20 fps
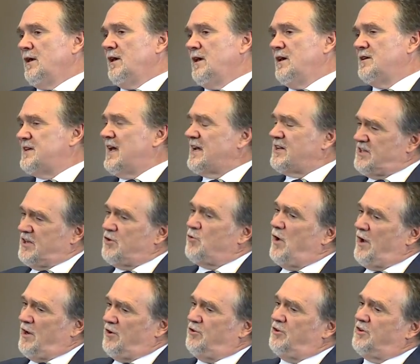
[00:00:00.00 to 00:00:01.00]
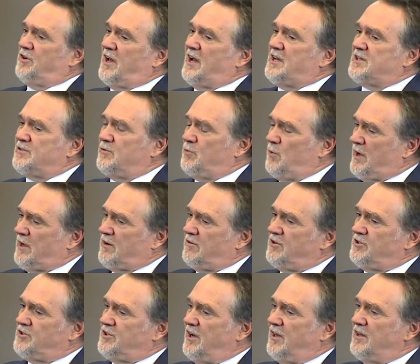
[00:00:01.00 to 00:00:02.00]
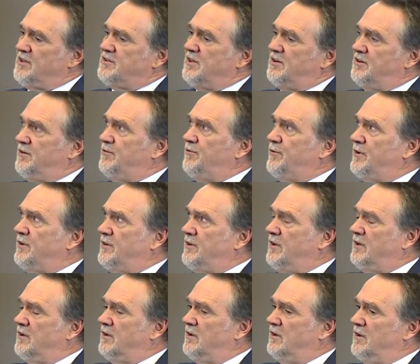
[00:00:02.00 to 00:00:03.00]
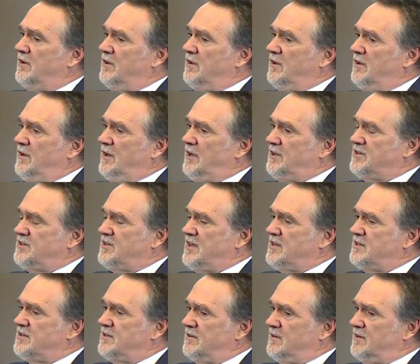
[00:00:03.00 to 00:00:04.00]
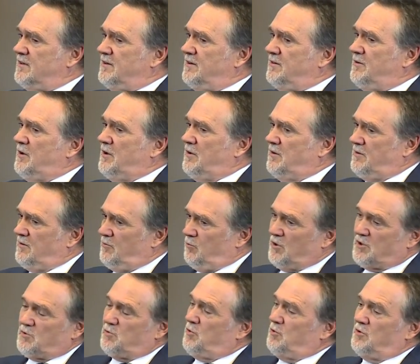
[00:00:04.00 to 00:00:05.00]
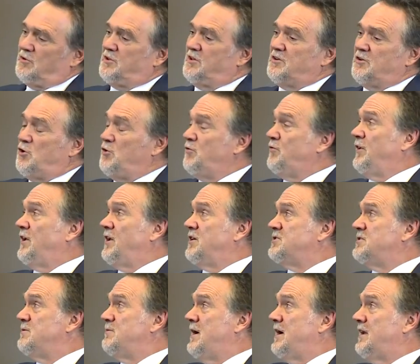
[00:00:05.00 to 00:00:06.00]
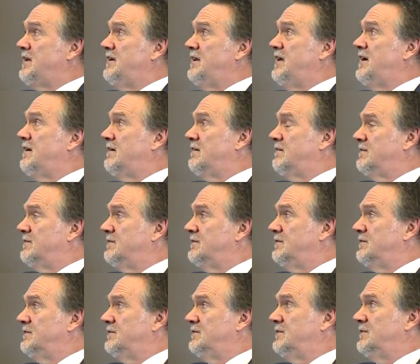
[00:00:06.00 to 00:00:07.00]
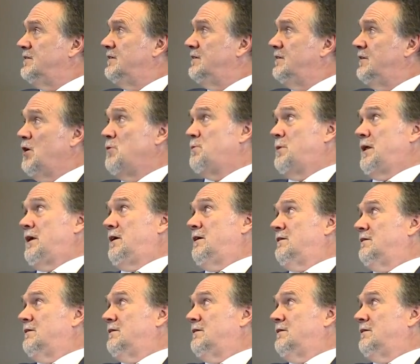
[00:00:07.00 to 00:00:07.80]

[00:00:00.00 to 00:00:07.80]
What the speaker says: is actually quite a good case of why Christianity is so different. That it says, who follows the Mahdi now? Nobody.